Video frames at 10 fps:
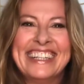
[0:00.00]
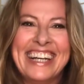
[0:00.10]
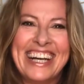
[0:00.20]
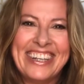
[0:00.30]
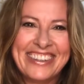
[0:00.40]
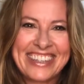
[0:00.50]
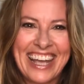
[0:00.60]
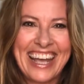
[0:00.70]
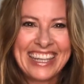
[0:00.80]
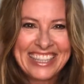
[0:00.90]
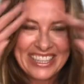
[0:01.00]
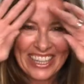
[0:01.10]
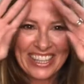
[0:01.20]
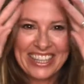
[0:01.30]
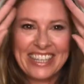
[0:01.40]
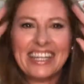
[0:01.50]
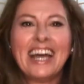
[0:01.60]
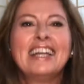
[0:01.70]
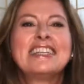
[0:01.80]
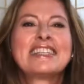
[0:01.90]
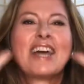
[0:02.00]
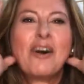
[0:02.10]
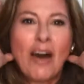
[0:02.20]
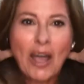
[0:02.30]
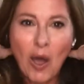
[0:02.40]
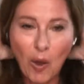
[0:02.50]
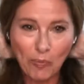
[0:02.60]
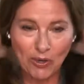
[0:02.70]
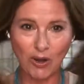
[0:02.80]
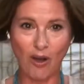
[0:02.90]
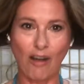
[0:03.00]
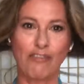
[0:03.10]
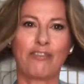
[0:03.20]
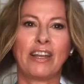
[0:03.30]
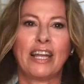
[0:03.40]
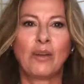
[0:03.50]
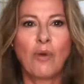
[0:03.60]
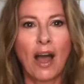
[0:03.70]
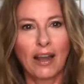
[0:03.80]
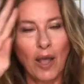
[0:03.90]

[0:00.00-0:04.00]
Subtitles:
Okay, good. And so I hope you're all feeling well.